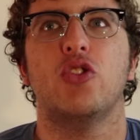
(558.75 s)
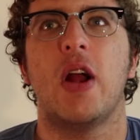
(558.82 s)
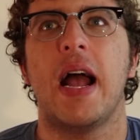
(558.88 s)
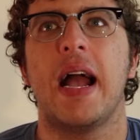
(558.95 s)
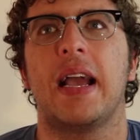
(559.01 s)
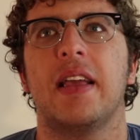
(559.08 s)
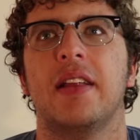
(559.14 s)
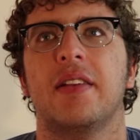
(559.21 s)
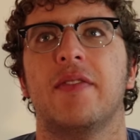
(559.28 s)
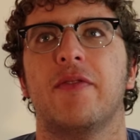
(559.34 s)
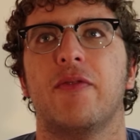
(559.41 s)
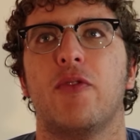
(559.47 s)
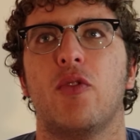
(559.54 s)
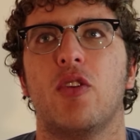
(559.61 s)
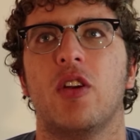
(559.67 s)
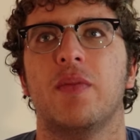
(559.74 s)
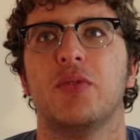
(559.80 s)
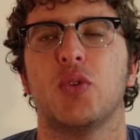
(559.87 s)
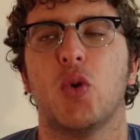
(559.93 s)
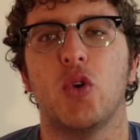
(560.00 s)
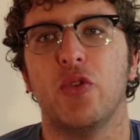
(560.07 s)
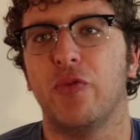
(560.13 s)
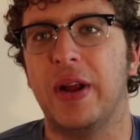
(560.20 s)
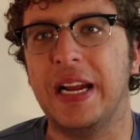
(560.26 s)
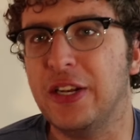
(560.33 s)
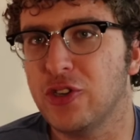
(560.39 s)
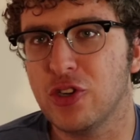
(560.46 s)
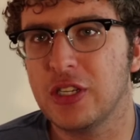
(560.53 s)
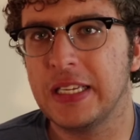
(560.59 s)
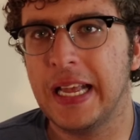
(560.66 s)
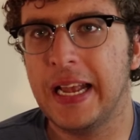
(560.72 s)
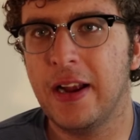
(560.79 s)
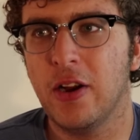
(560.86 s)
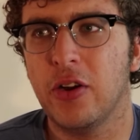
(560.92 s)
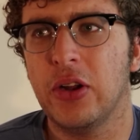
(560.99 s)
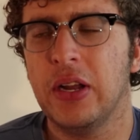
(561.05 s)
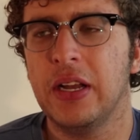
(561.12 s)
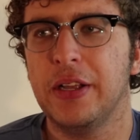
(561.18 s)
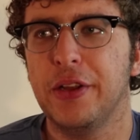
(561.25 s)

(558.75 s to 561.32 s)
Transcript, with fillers: Drakkon forms or Ranger Slayer.